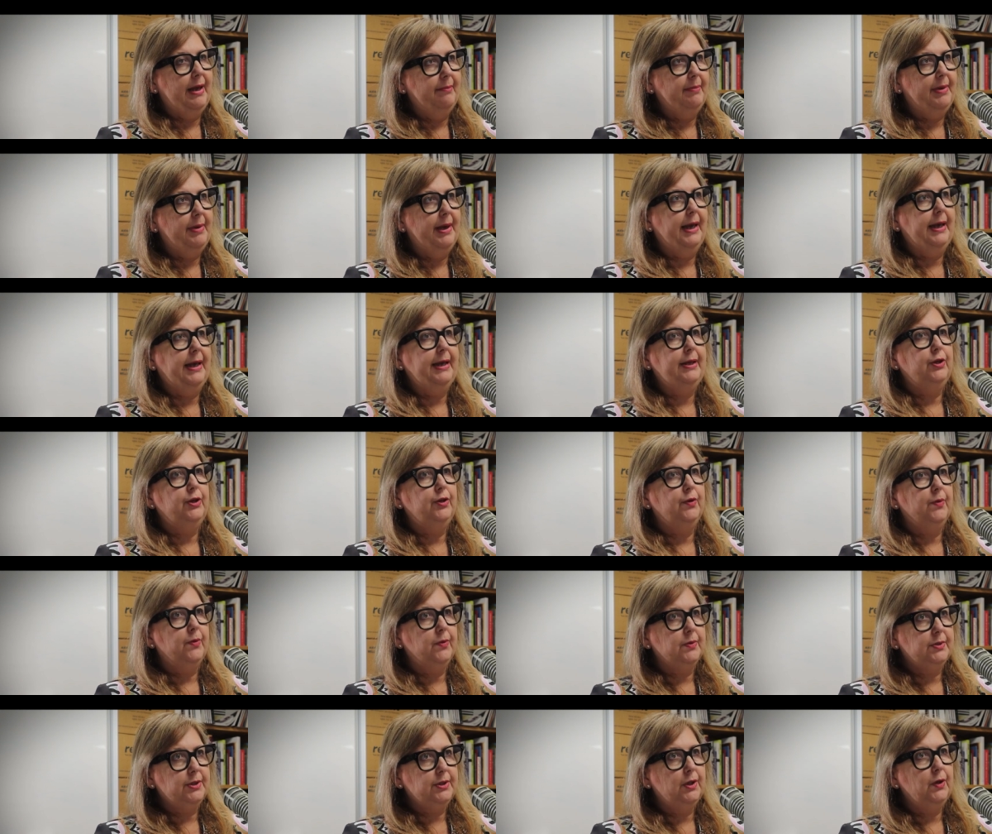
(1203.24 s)
campaign,
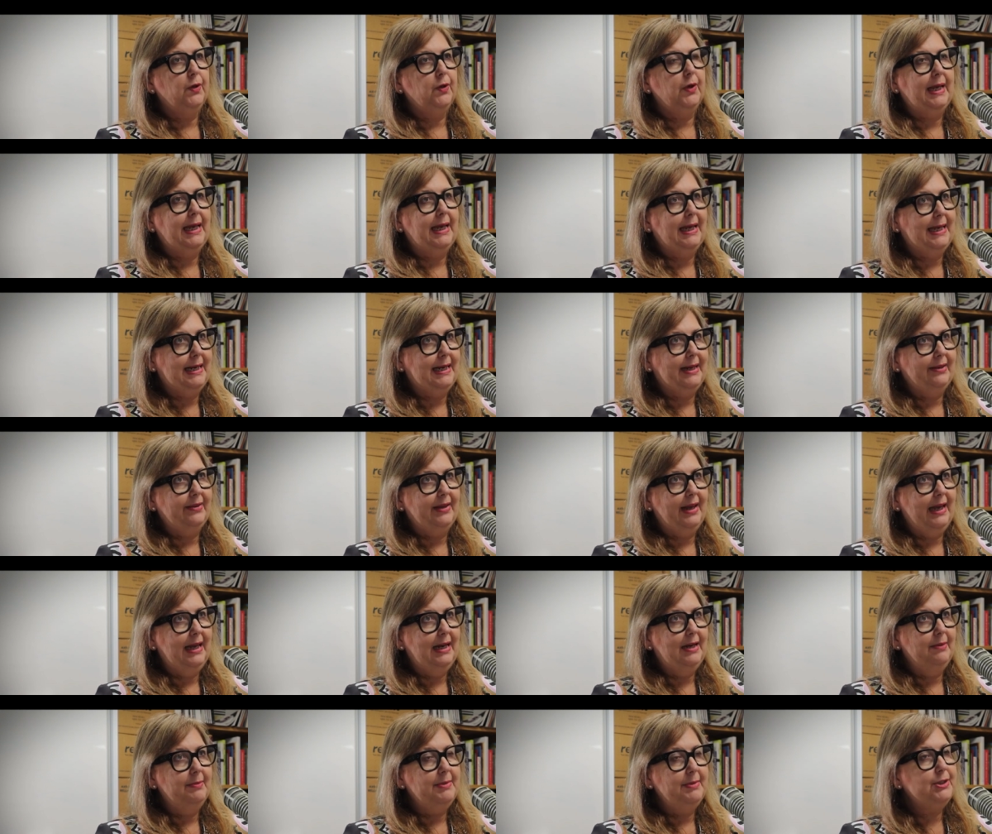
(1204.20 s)
you're also looking at other
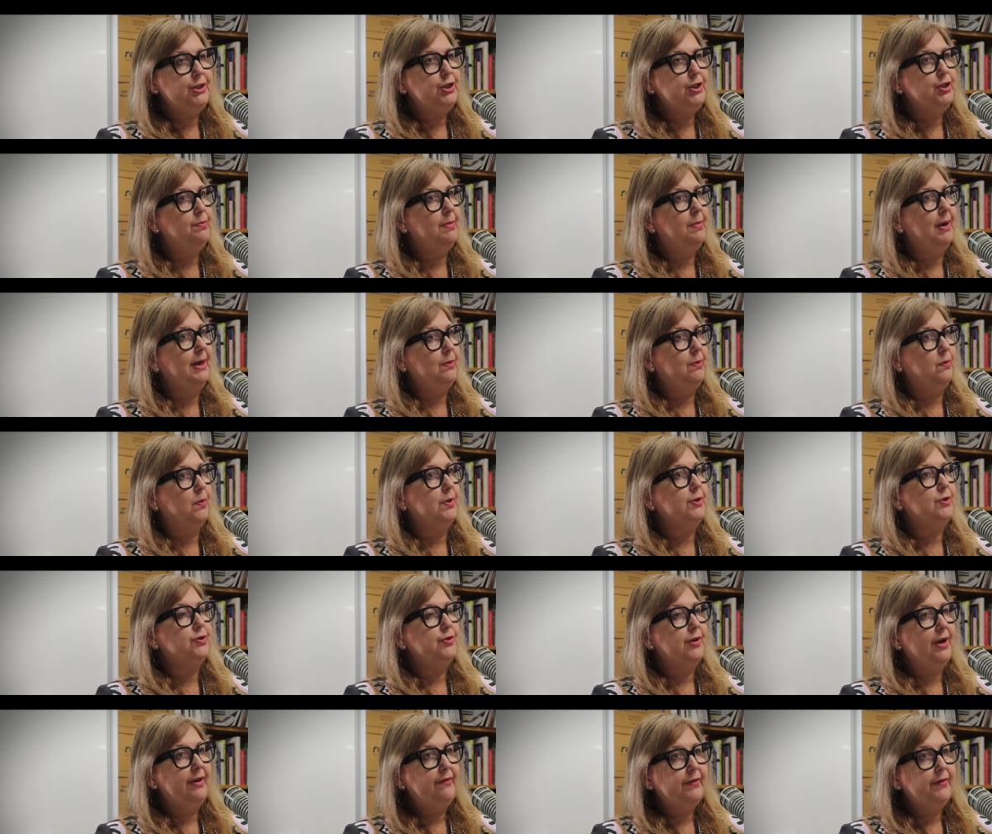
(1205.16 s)
elements. You might
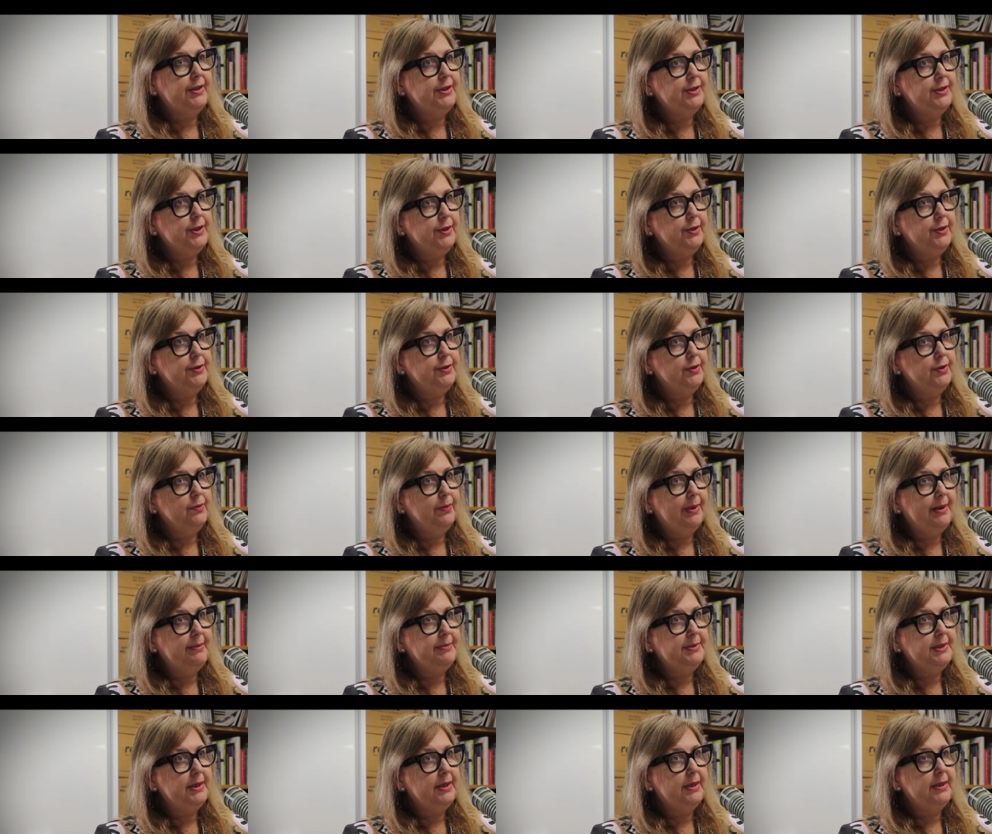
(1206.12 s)
want traffic to go to the
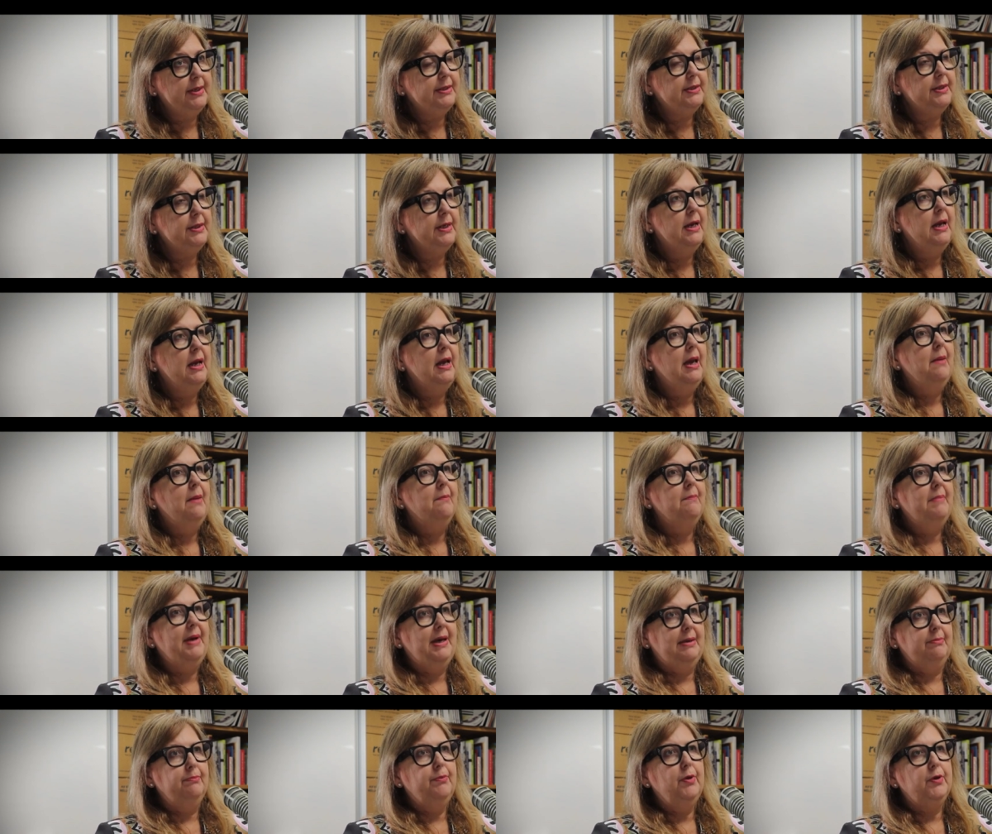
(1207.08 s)
website,
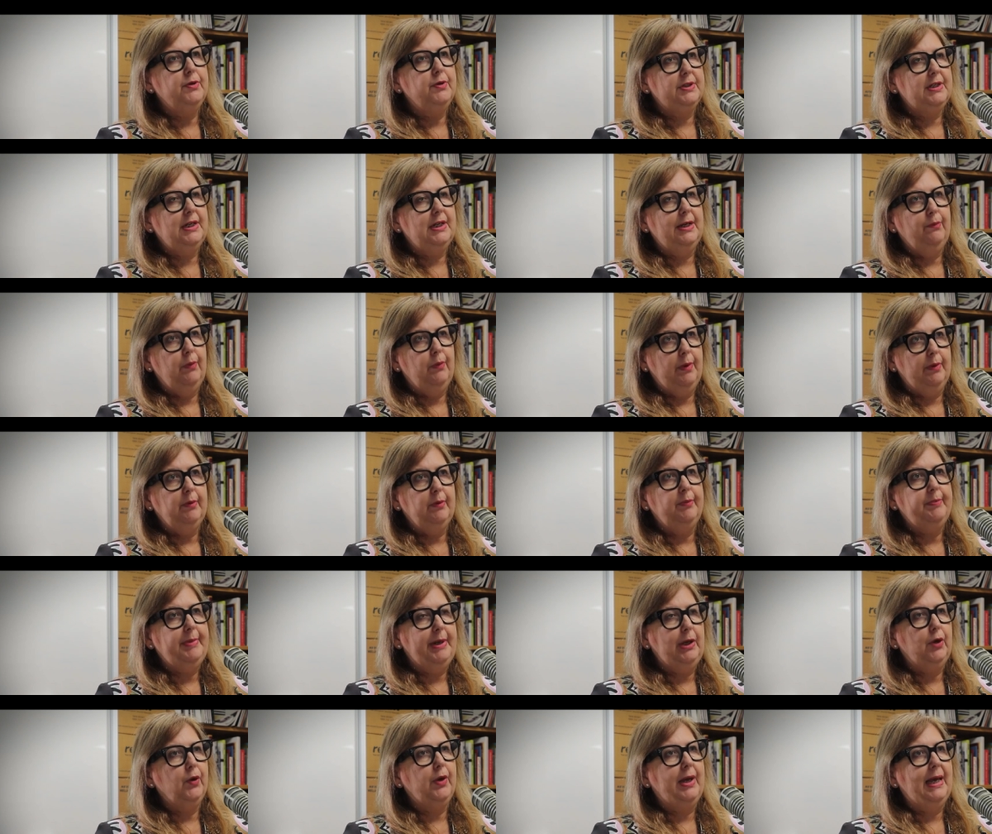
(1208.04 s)
but mostly we will
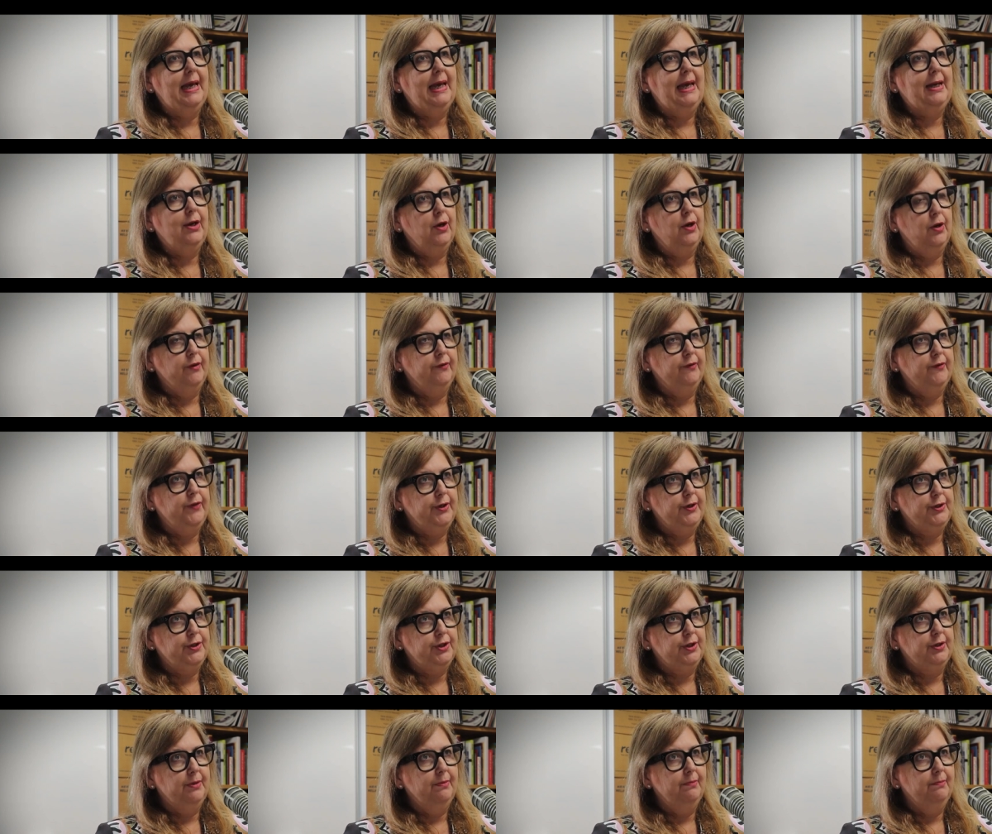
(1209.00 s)
be looking at a
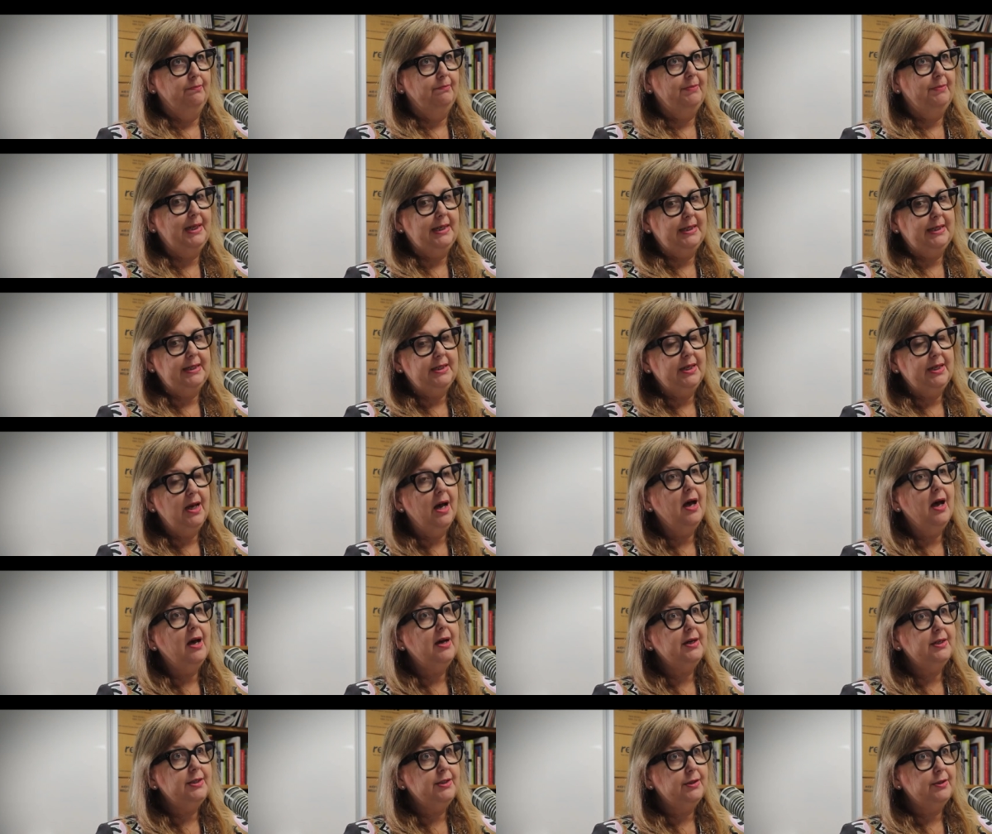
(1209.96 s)
conversion, but a
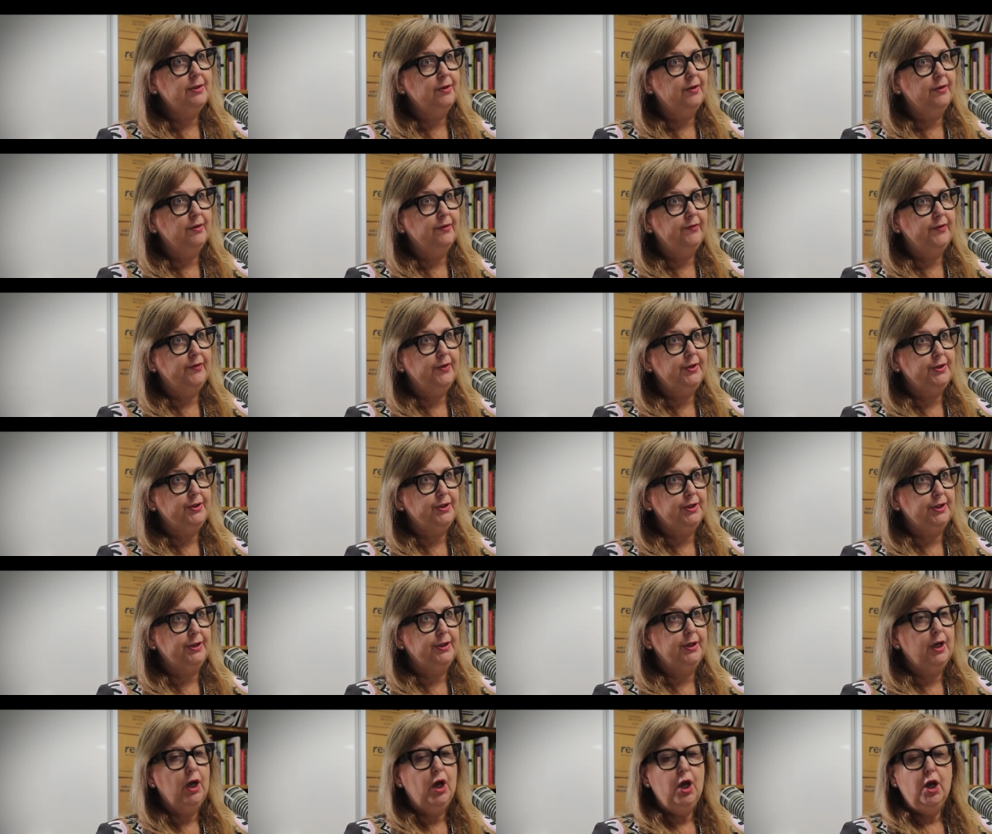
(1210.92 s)
targeted
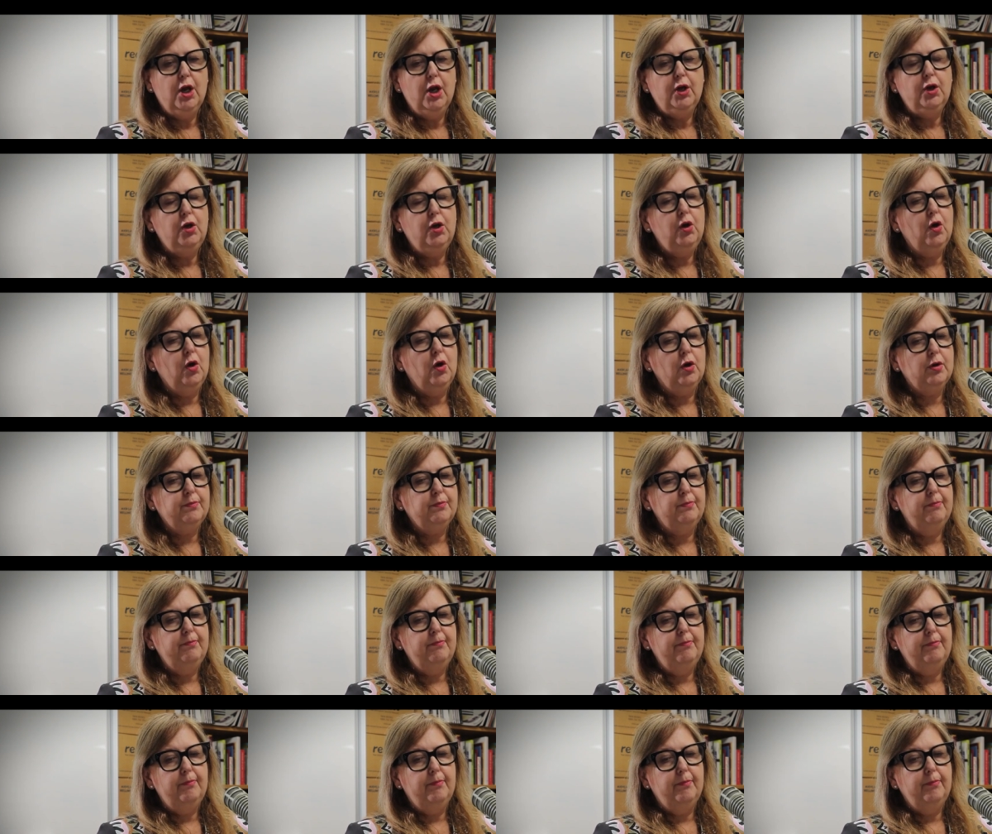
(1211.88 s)
conversion, not
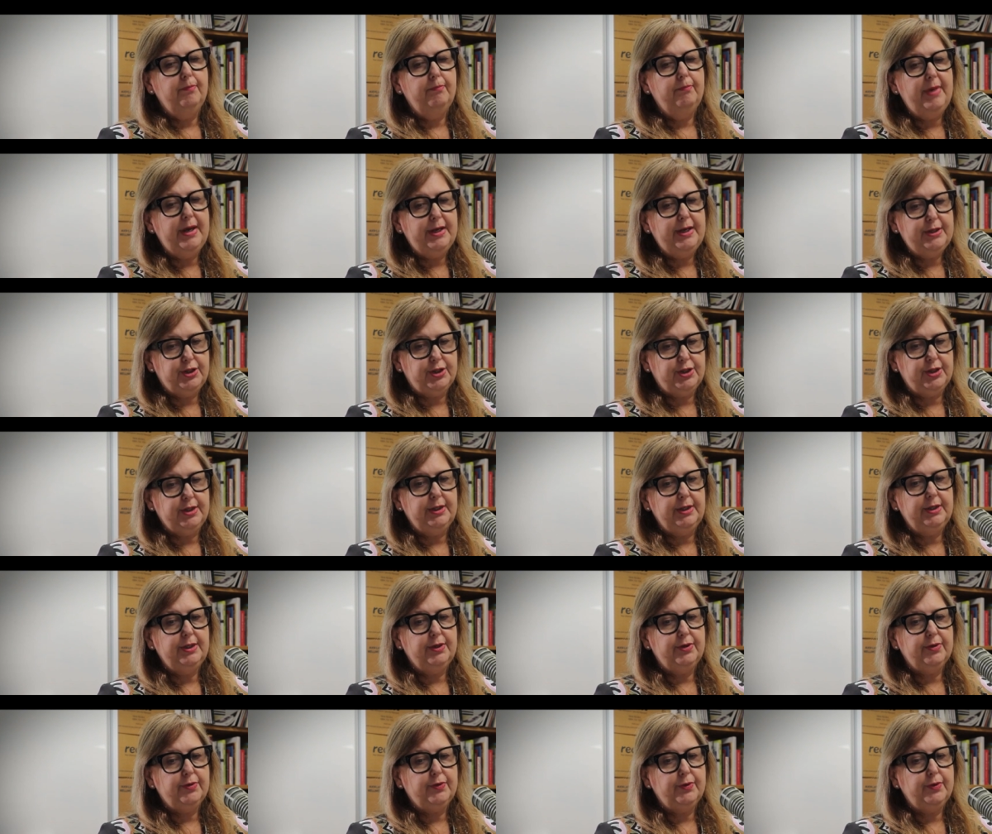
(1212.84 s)

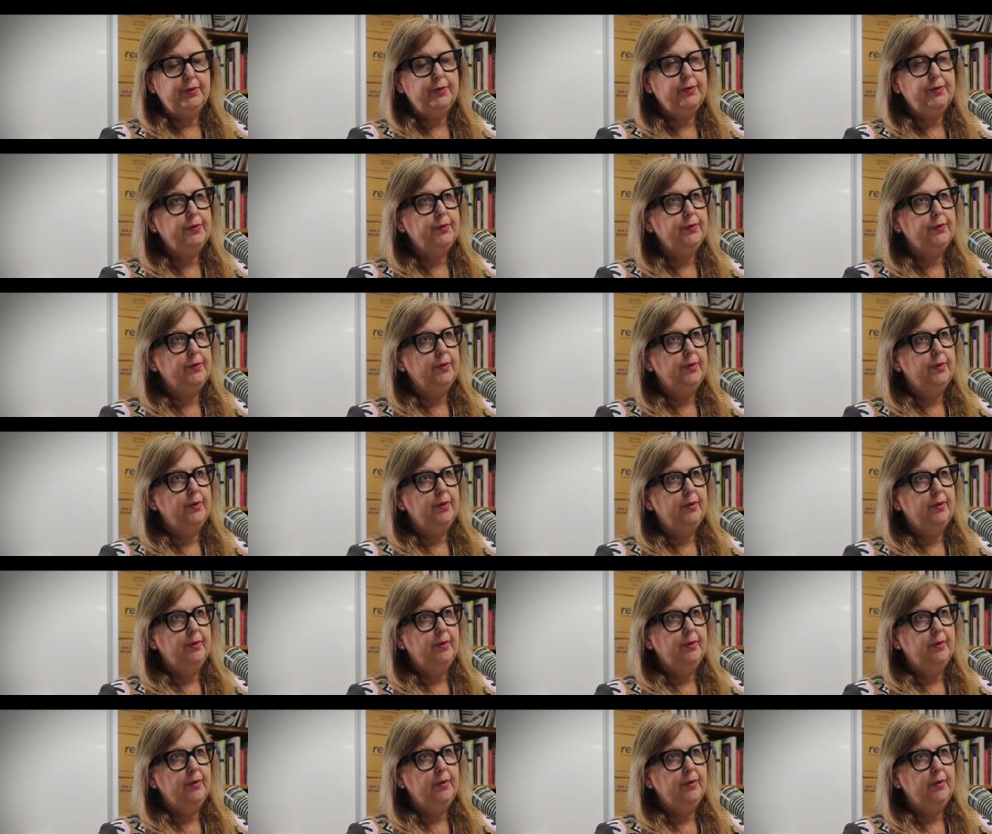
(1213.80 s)
measured through.